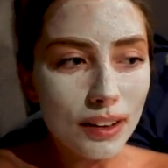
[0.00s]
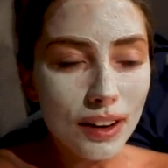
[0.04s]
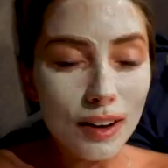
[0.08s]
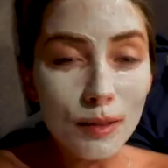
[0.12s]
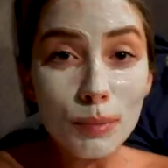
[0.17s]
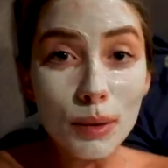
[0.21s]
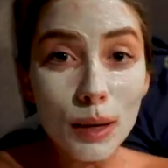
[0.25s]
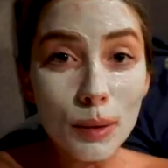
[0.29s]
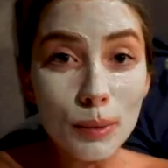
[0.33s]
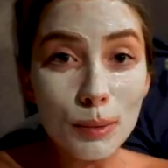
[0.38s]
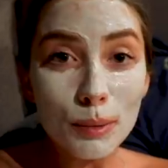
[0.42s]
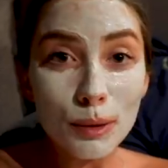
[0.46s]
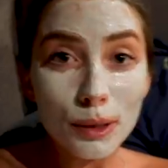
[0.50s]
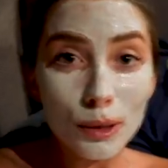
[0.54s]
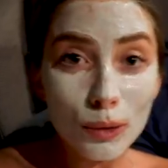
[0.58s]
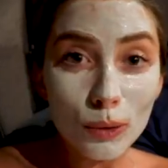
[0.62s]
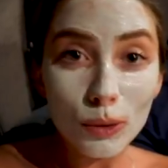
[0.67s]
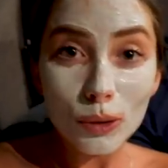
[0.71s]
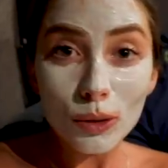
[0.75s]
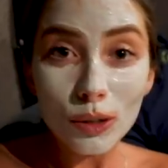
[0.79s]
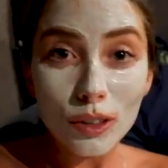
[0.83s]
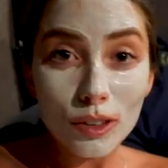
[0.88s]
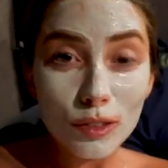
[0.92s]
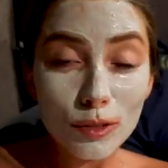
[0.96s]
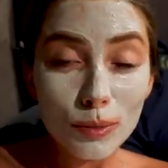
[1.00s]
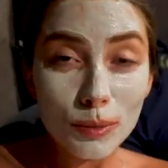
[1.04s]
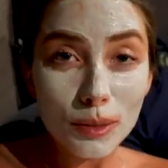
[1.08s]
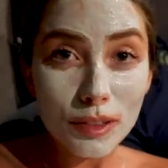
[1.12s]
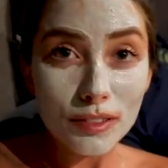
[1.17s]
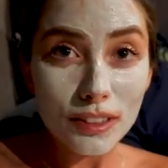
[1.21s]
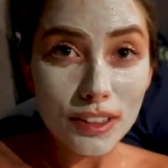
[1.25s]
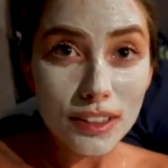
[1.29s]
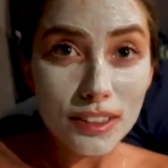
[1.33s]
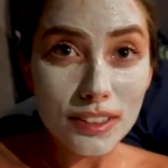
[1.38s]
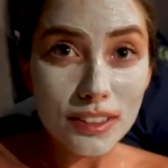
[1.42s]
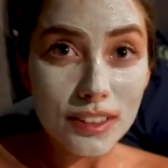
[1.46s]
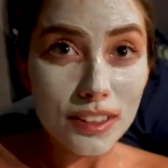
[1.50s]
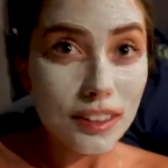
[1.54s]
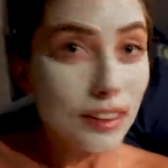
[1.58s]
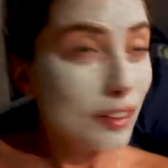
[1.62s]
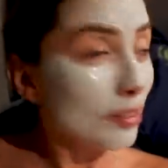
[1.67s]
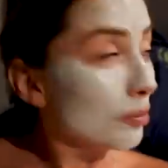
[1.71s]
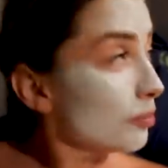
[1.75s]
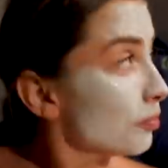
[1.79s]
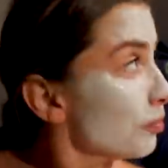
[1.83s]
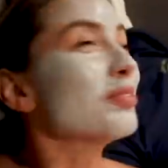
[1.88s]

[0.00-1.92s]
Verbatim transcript: I have peppermint all over my face now.